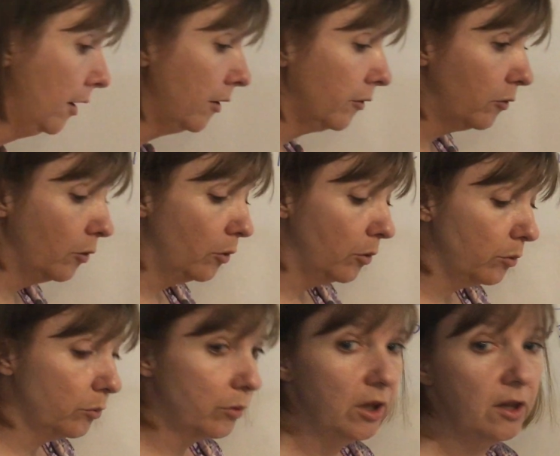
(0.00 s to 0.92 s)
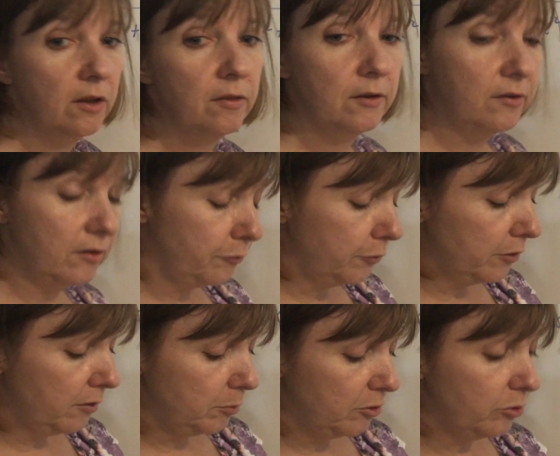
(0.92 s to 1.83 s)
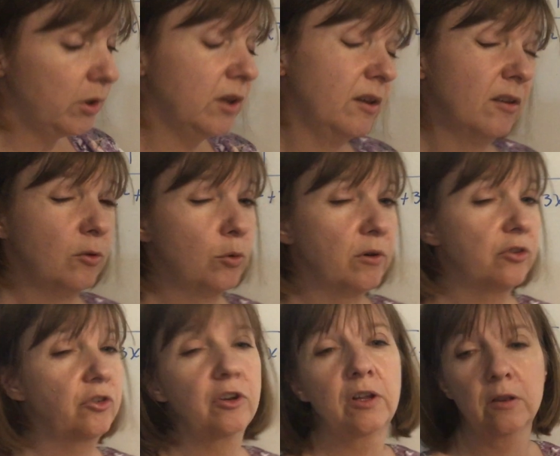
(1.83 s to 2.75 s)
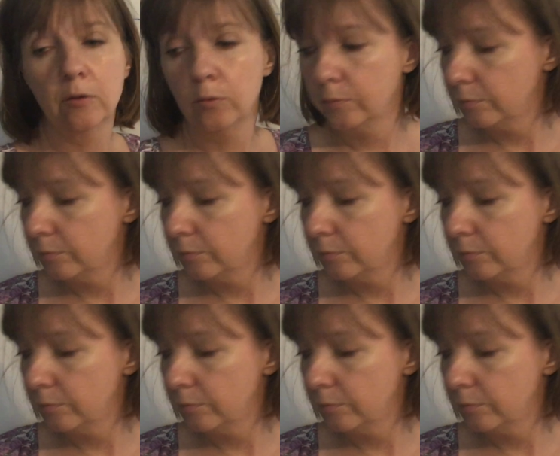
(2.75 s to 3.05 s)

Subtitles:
So really the difference between this question and the